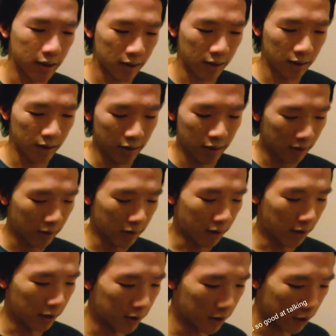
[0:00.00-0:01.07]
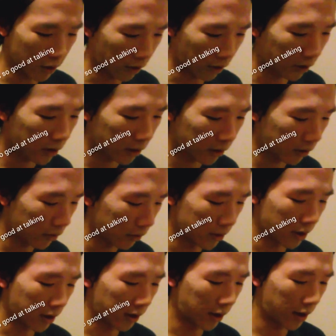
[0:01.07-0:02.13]
nice and dark,
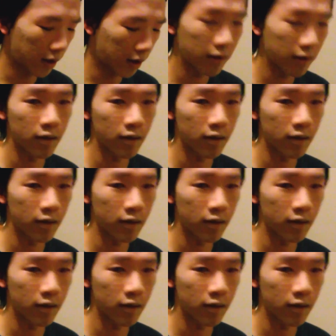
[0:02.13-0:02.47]
which I like.